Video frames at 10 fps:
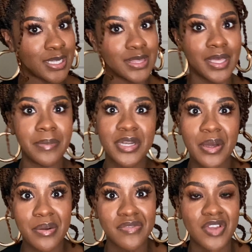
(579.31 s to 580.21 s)
Let me
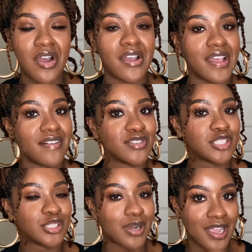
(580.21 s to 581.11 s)
know if y'all have
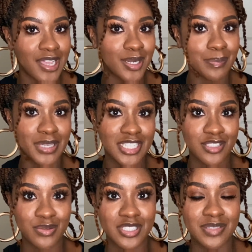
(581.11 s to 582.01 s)
tried mini
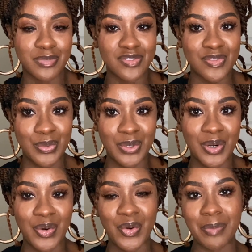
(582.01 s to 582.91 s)
twists before
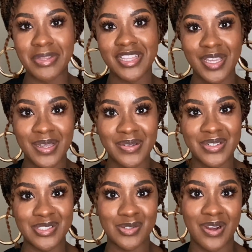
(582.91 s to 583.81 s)
or plan
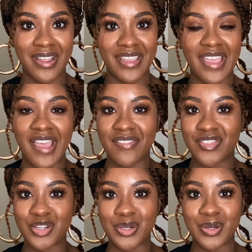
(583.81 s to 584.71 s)
on trying
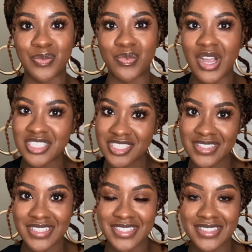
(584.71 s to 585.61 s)
after watching
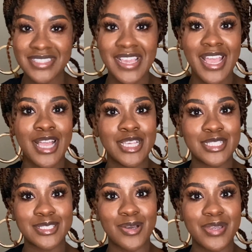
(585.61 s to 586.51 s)
this.
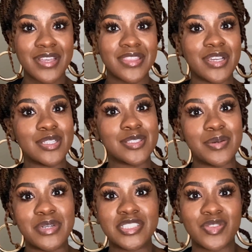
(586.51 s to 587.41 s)
So yeah, thanks so
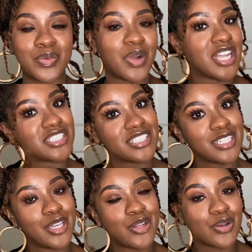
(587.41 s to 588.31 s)
much for
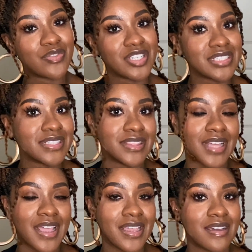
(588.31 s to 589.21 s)
watching. Don't forget to
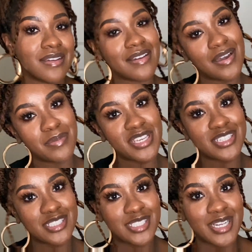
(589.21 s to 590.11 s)
like, comment,
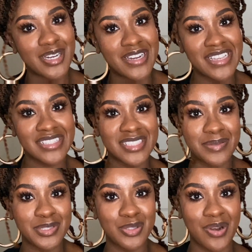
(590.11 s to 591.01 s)
share, and
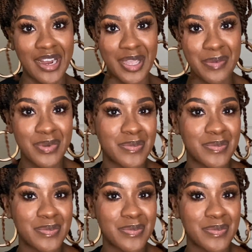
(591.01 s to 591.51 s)
subscribe.